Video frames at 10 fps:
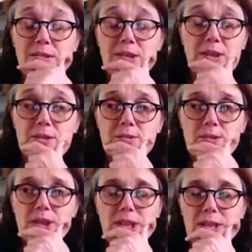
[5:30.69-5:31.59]
And
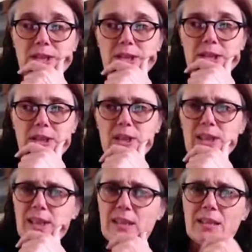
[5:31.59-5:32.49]

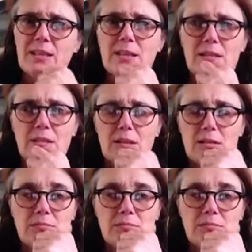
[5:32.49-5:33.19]
yeah, he